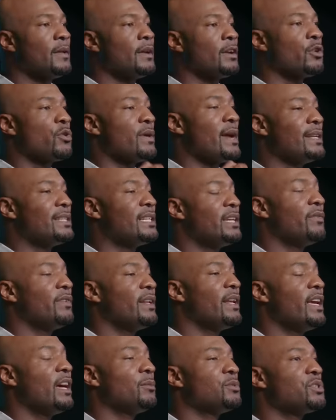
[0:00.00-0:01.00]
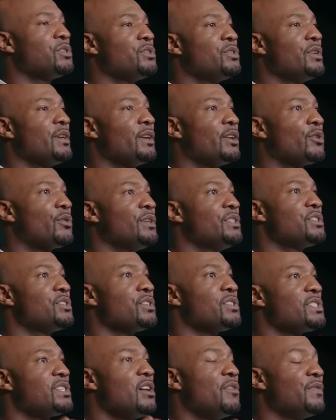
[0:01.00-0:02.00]
Creativity helps you to increase your
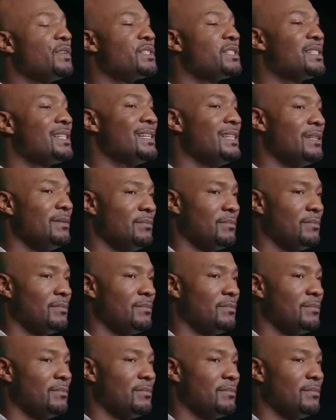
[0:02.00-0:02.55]
self esteem,